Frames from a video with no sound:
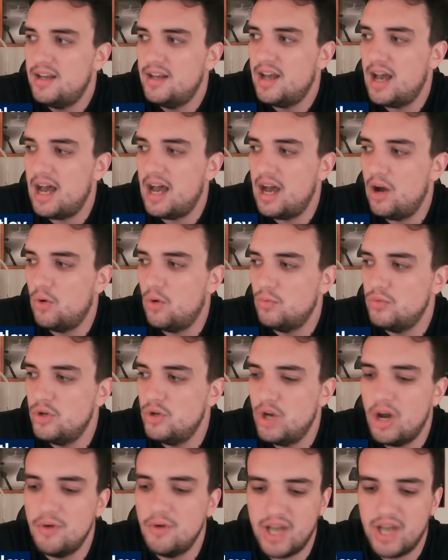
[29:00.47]

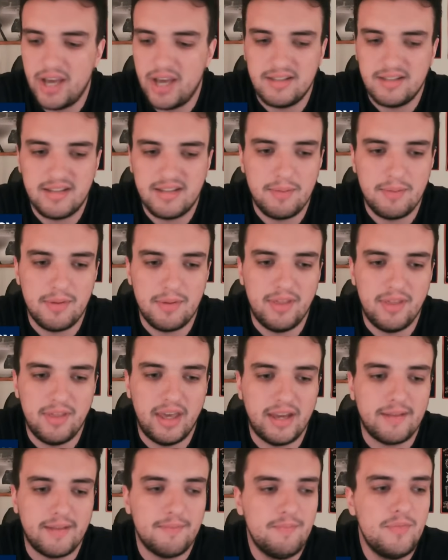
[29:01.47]
no dice type of
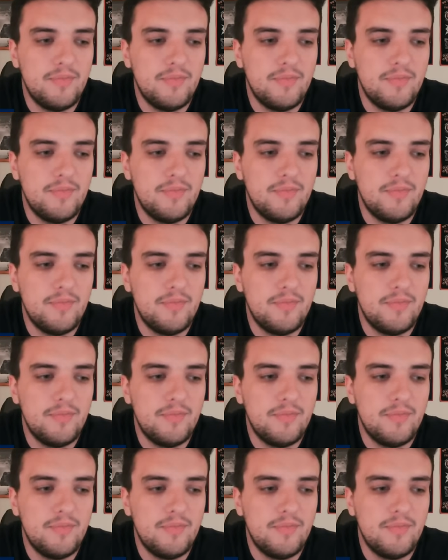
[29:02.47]
thing.